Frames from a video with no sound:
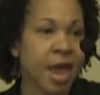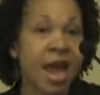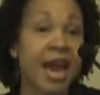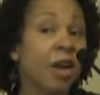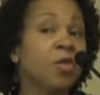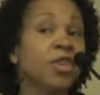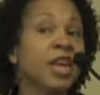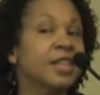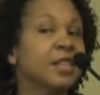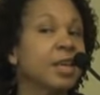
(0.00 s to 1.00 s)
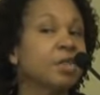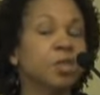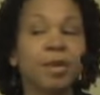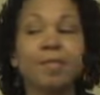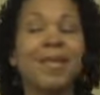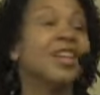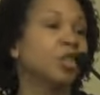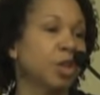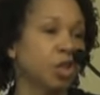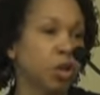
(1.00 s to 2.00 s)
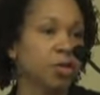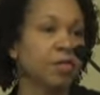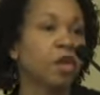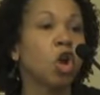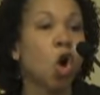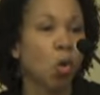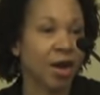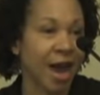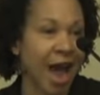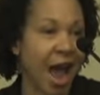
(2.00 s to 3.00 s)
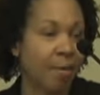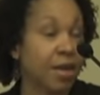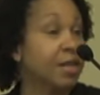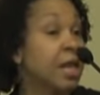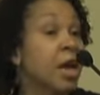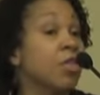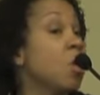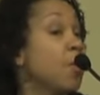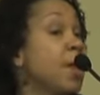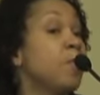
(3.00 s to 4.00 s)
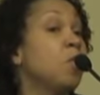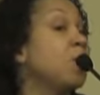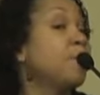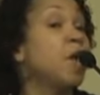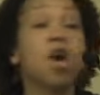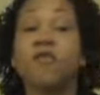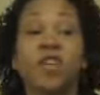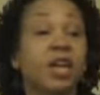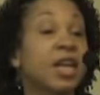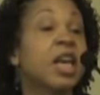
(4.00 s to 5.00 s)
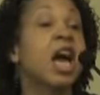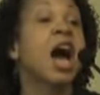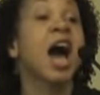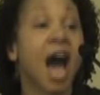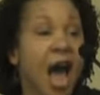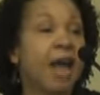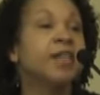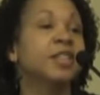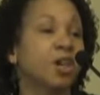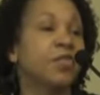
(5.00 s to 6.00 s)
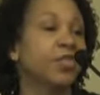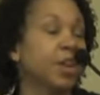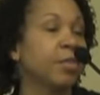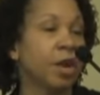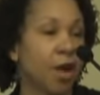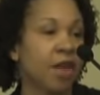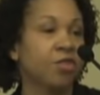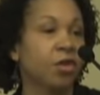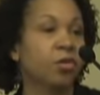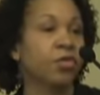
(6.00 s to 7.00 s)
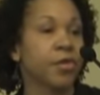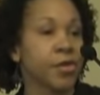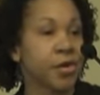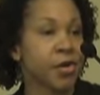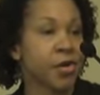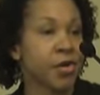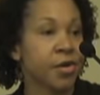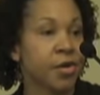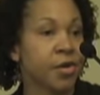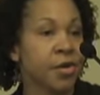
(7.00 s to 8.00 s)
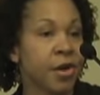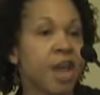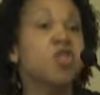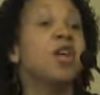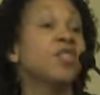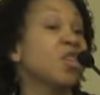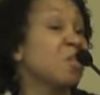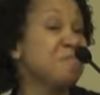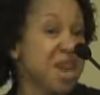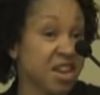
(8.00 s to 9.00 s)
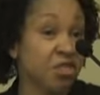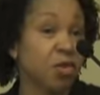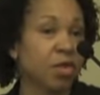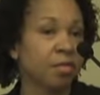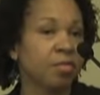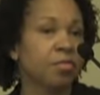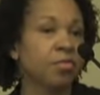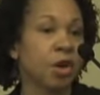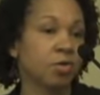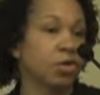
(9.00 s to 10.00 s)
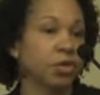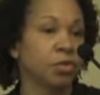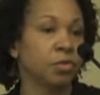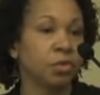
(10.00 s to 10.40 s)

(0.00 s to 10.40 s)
And I don't think esteem should be measured in terms of low and high because there are people with perfectly high self-esteem that are assholes. And you have to go to meetings with them don't you?